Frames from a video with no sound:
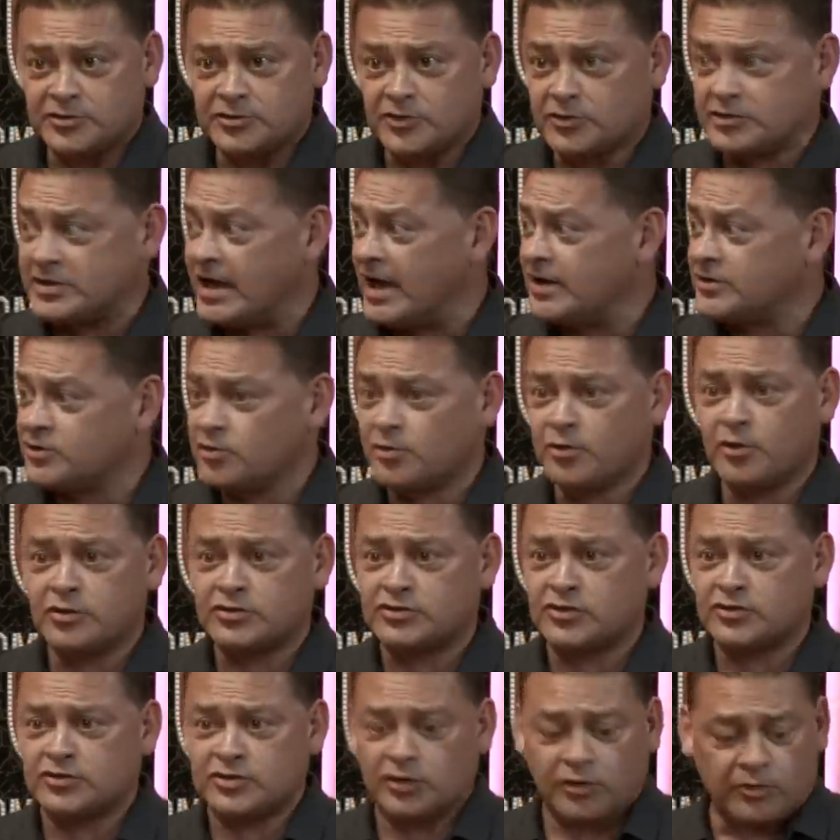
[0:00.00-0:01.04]
Those guys that roast
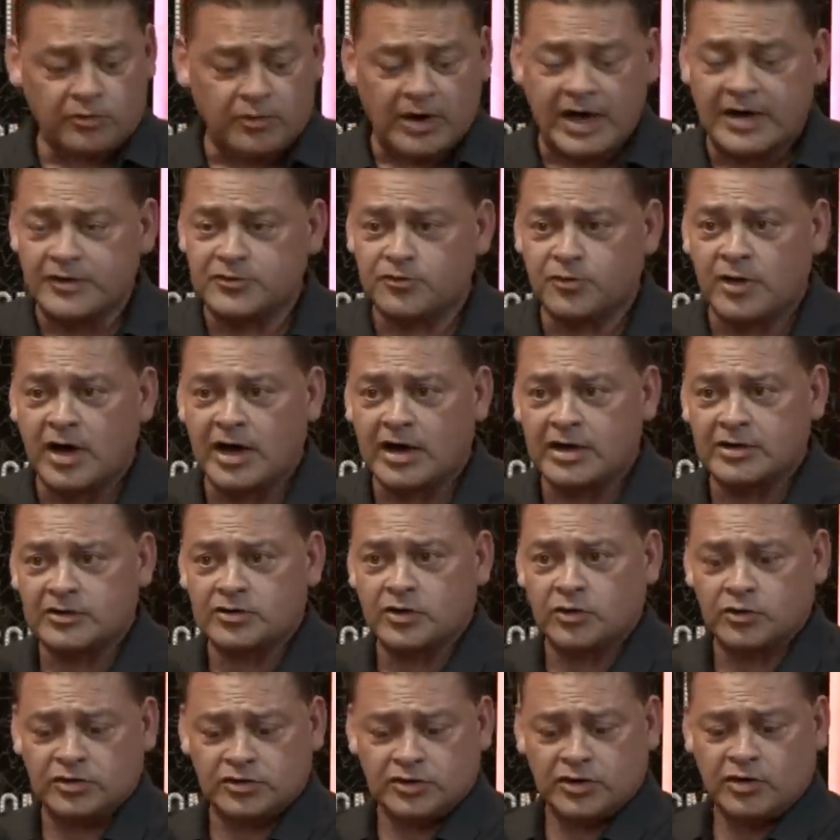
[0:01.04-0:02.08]
those little rice rocket,
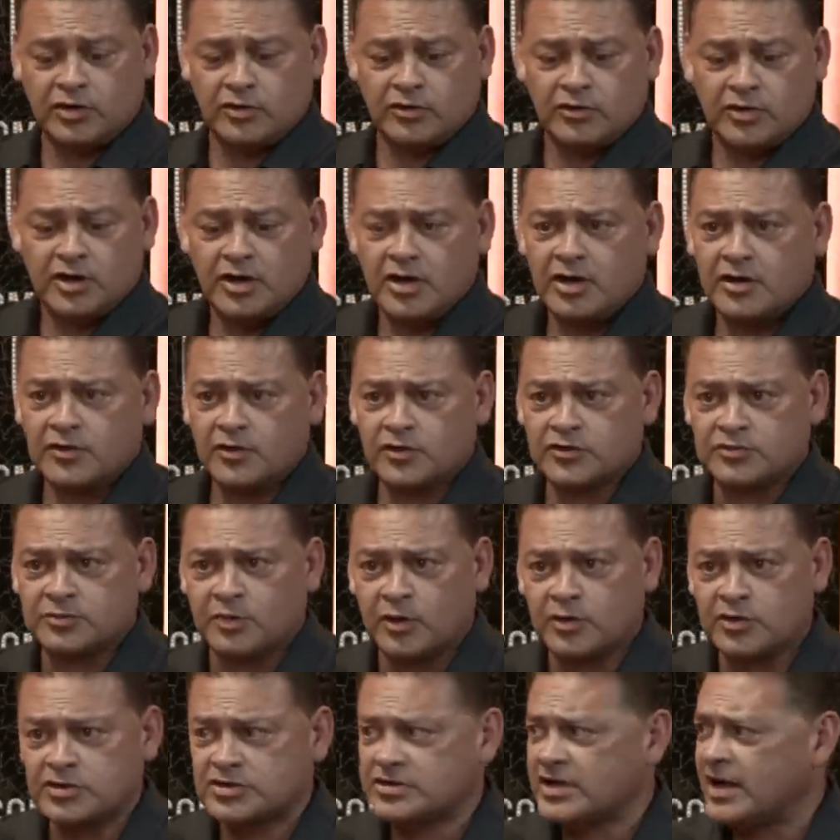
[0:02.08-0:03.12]
those
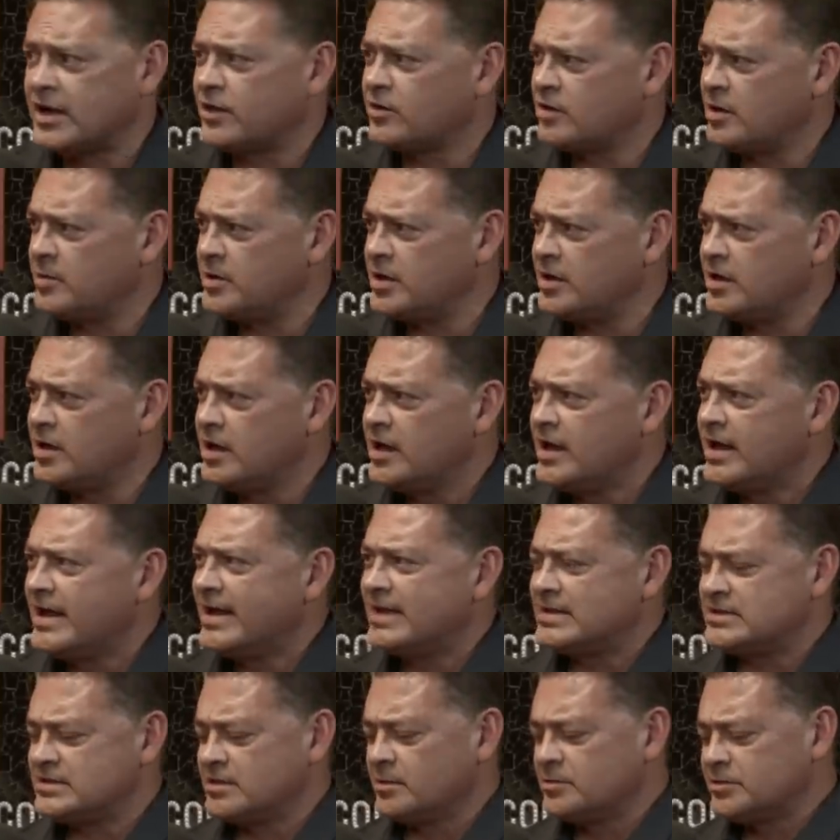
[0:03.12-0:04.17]
motorcycle. I mean,
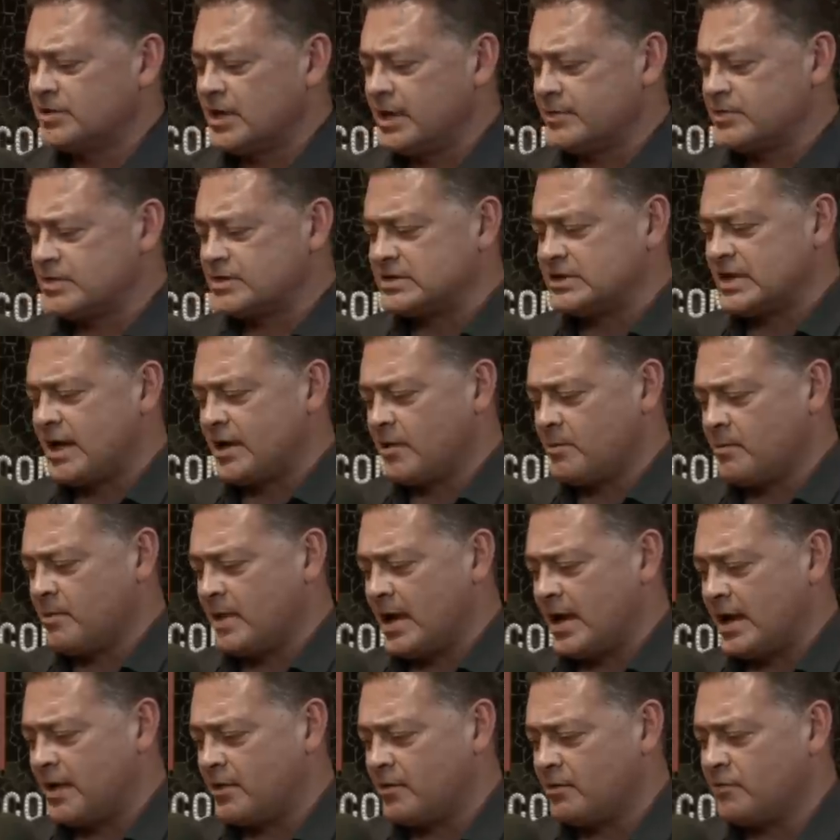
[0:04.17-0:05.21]
sometimes it's not a
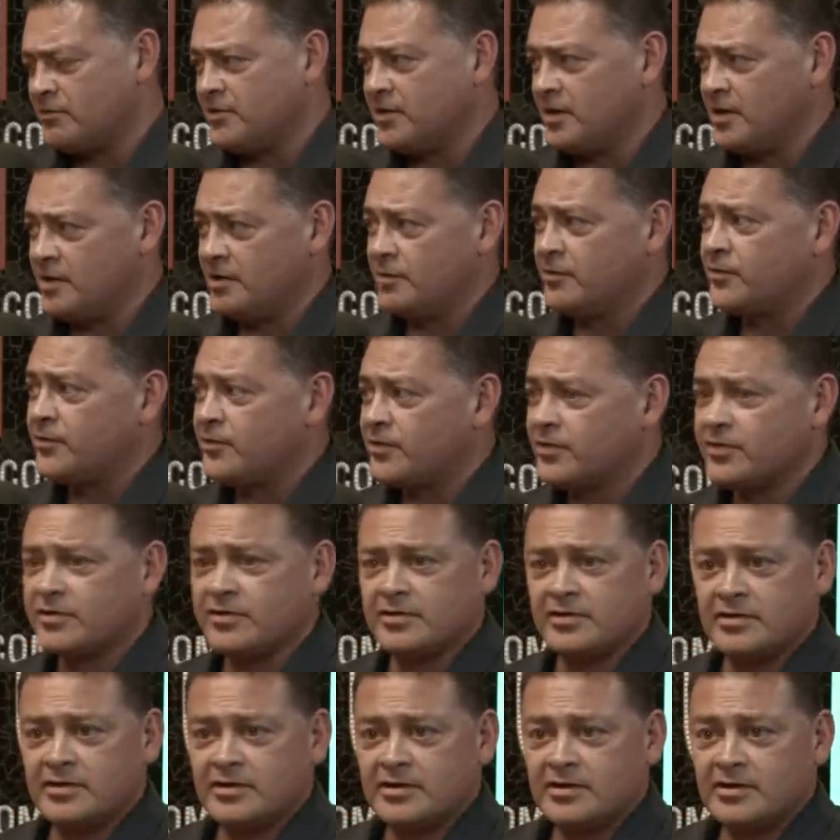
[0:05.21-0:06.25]
matter of if,
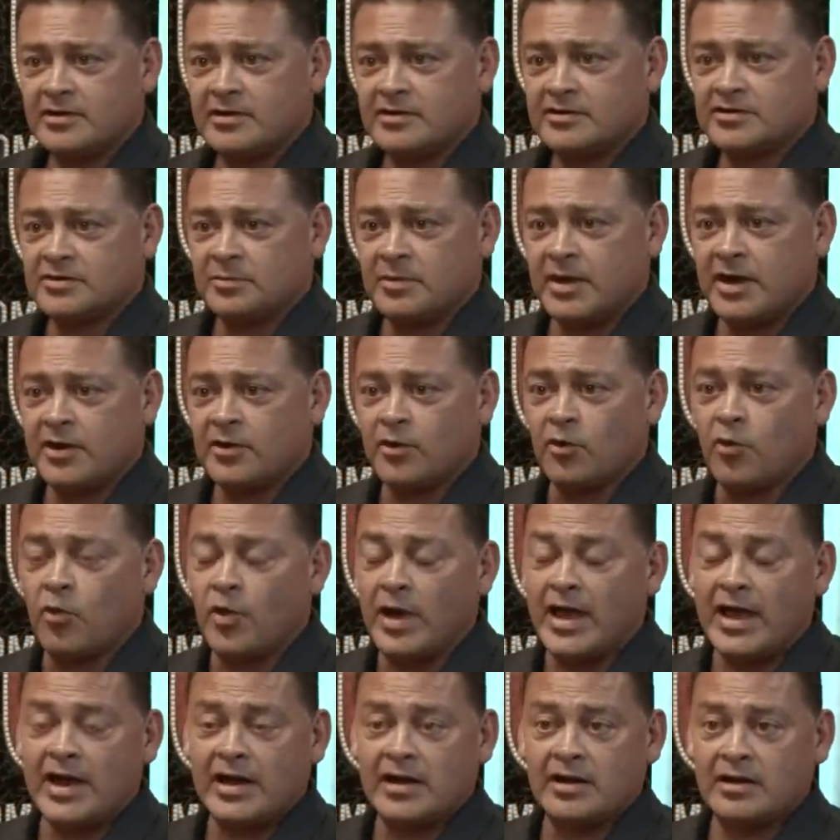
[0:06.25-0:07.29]
it's a matter of
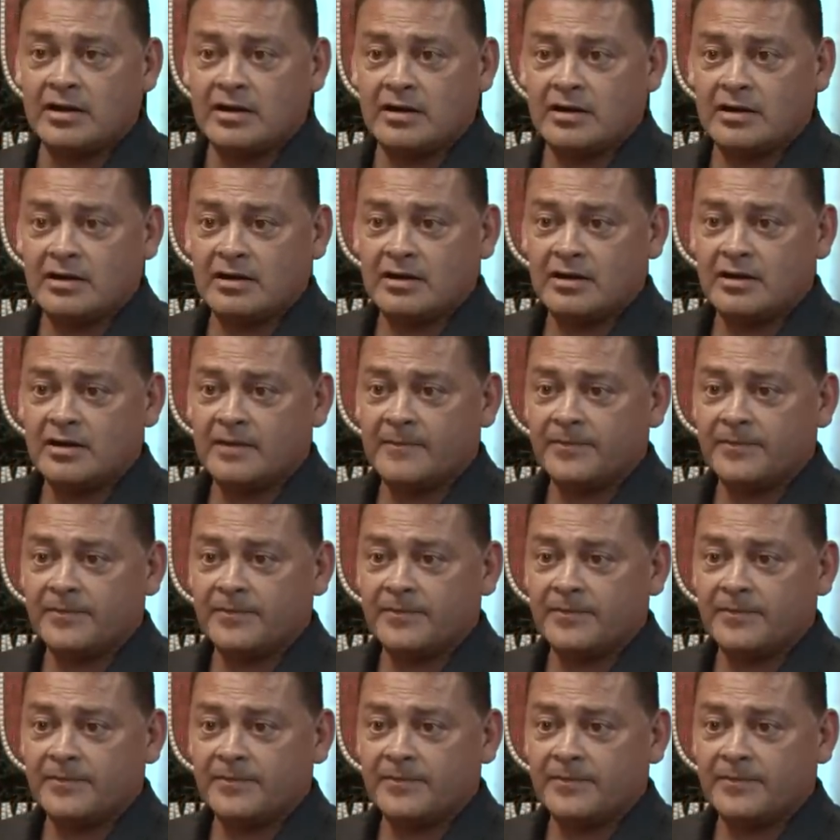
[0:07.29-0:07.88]
when. Right.